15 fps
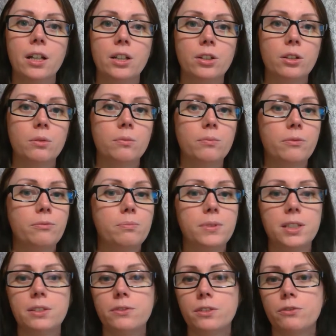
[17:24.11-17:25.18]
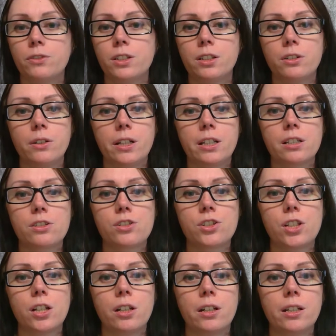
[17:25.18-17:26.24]
you know, please feel free to go ahead and
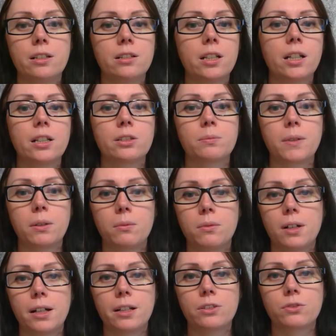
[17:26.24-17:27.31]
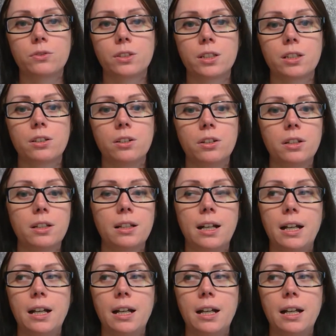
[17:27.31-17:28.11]
share it and tell us about why it's really good.